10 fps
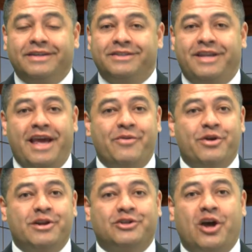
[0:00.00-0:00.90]
Today we're
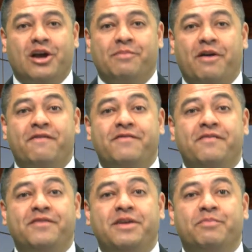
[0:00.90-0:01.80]
going to talk about
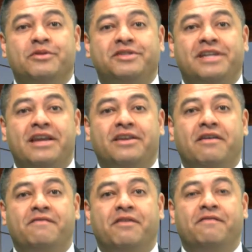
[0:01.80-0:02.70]
50%
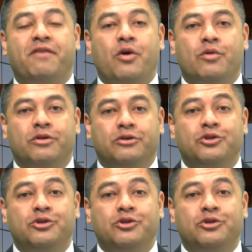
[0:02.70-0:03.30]
of the vote.